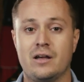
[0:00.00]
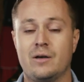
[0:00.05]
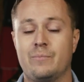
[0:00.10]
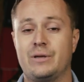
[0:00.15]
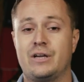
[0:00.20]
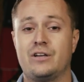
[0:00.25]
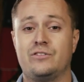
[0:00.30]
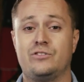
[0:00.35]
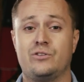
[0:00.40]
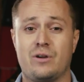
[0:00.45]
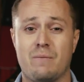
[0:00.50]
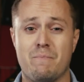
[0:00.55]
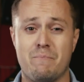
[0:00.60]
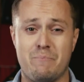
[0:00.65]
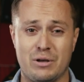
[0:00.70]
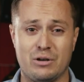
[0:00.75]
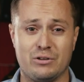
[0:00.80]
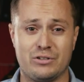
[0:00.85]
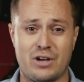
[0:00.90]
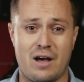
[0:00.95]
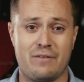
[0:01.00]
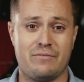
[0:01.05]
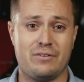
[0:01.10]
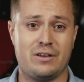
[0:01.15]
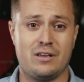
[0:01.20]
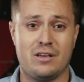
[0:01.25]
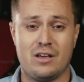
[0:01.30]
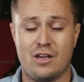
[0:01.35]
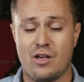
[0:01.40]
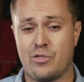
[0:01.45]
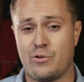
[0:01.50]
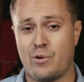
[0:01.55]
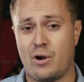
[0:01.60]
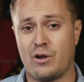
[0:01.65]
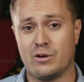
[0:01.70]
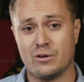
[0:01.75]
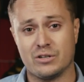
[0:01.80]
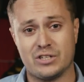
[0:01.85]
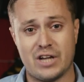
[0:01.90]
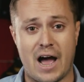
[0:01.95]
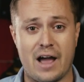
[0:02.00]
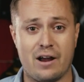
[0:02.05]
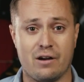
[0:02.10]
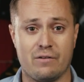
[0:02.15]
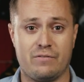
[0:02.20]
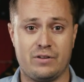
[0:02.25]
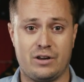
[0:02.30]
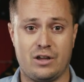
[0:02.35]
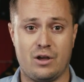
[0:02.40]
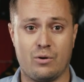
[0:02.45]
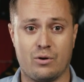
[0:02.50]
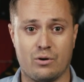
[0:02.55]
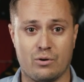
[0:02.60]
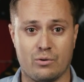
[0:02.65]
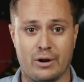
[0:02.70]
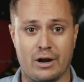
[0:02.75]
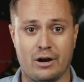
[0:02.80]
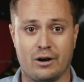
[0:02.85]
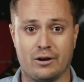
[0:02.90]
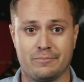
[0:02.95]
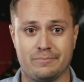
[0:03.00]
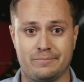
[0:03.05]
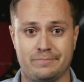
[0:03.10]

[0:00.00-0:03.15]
because you can build off it throughout your entire video career.